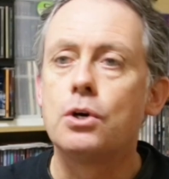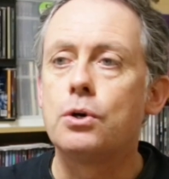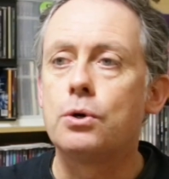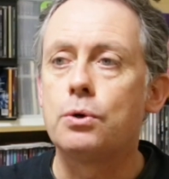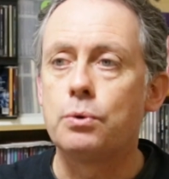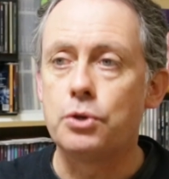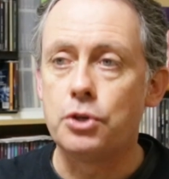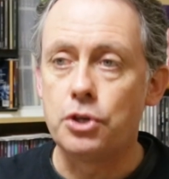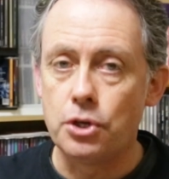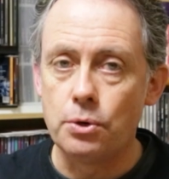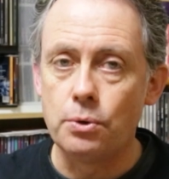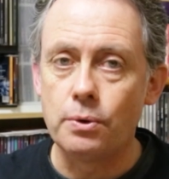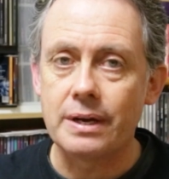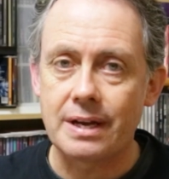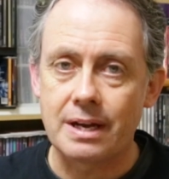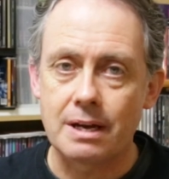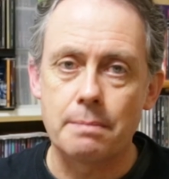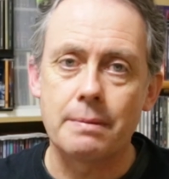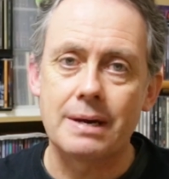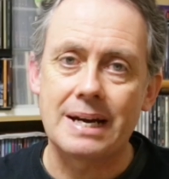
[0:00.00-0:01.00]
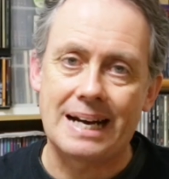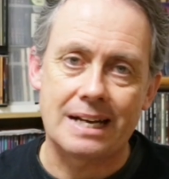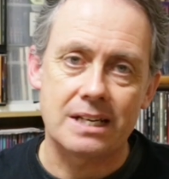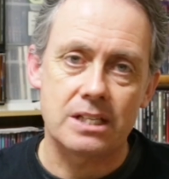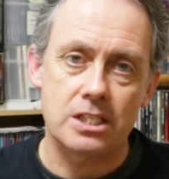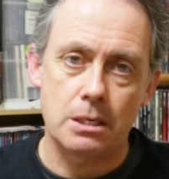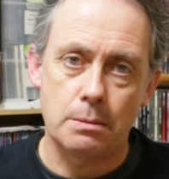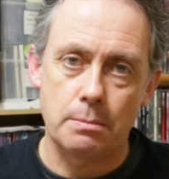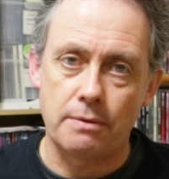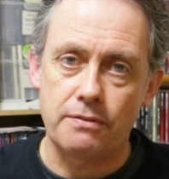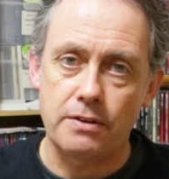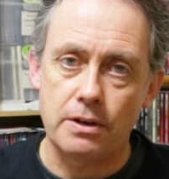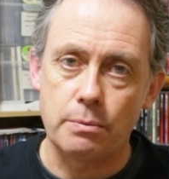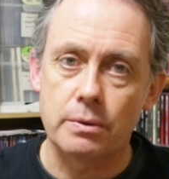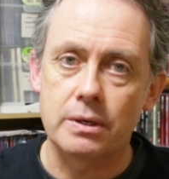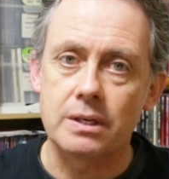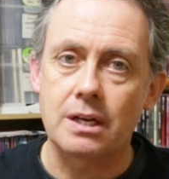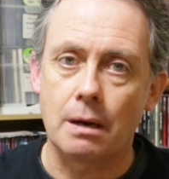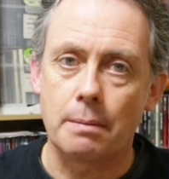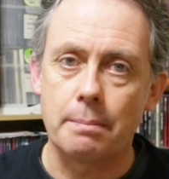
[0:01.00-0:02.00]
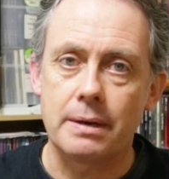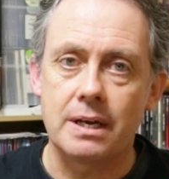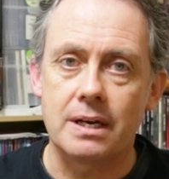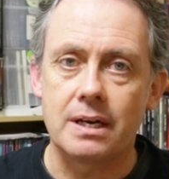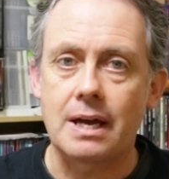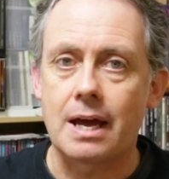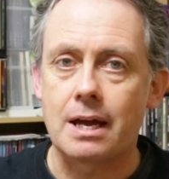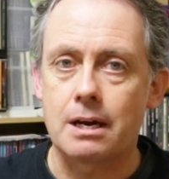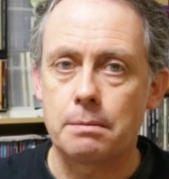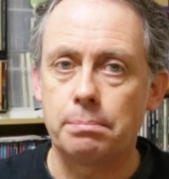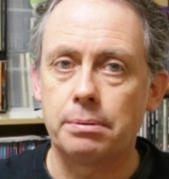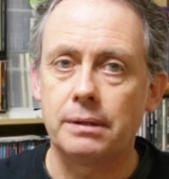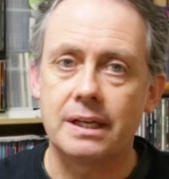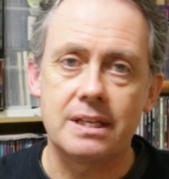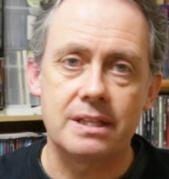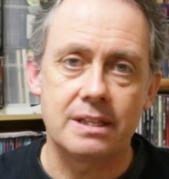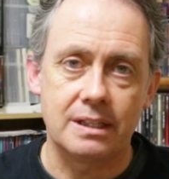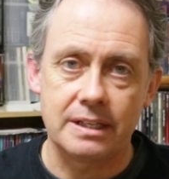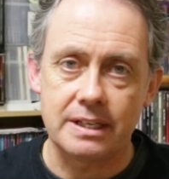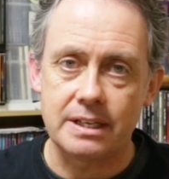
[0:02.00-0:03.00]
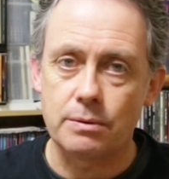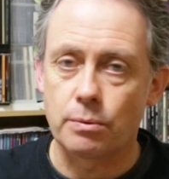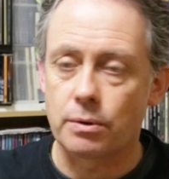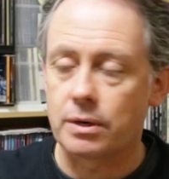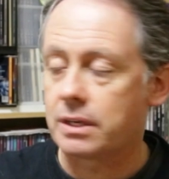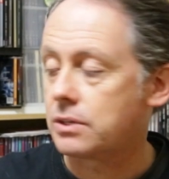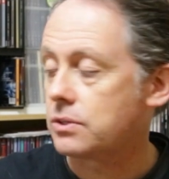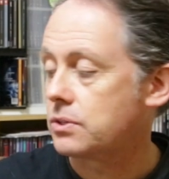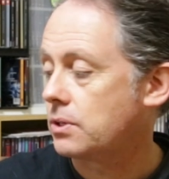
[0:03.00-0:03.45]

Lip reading: who knew him and asked him if he would come in and play the lead work.